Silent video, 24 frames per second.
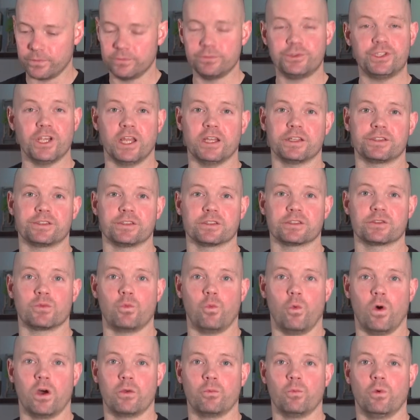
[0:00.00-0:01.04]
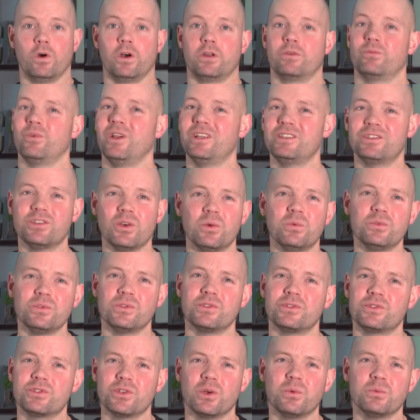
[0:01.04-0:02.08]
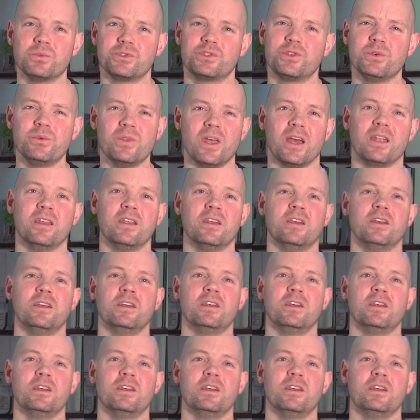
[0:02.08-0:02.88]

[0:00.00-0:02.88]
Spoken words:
Genesis 1:1, right? Don't do that.